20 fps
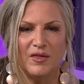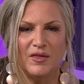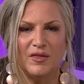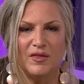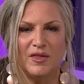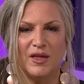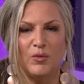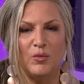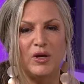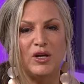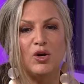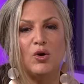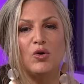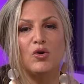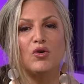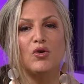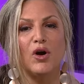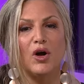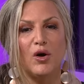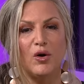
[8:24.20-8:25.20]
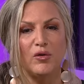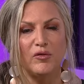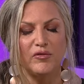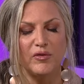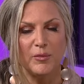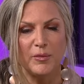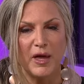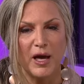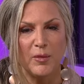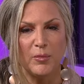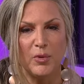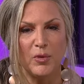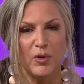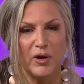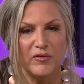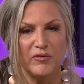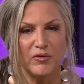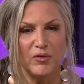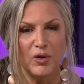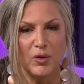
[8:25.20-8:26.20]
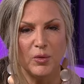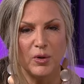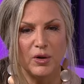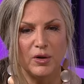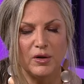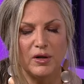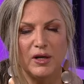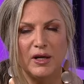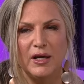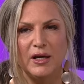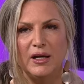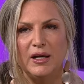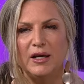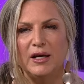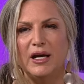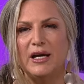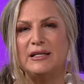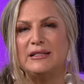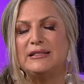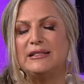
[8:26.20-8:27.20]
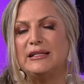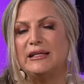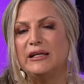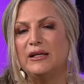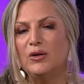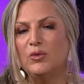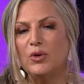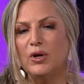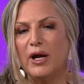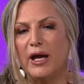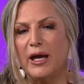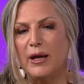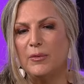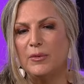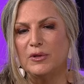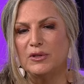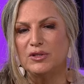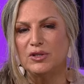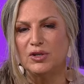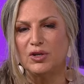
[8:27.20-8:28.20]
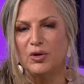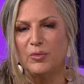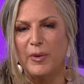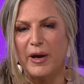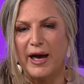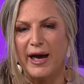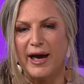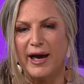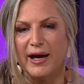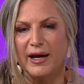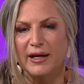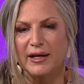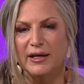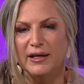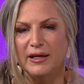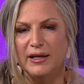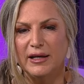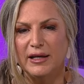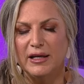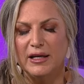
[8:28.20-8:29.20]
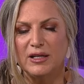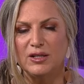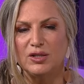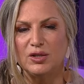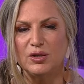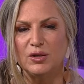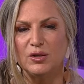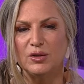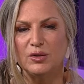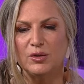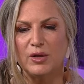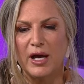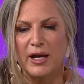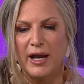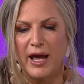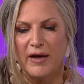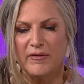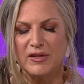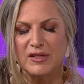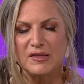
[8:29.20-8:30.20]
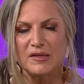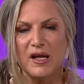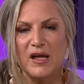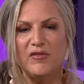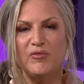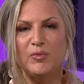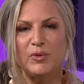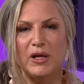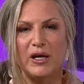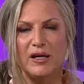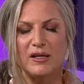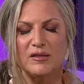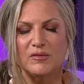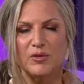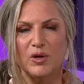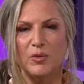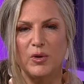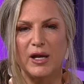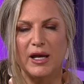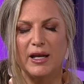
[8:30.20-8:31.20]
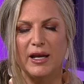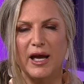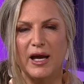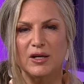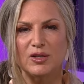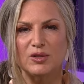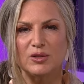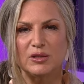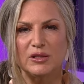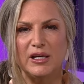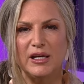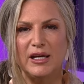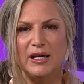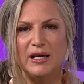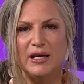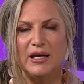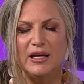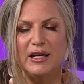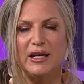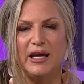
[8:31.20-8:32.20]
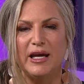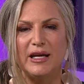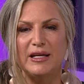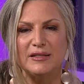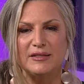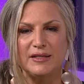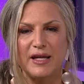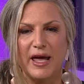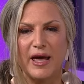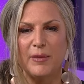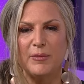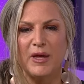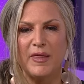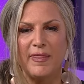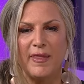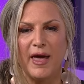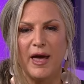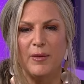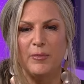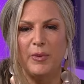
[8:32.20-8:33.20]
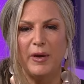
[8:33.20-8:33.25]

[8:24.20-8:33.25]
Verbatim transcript: then we don't grow from that point forward until we're able to go back into and have a safe place where we can actually examine that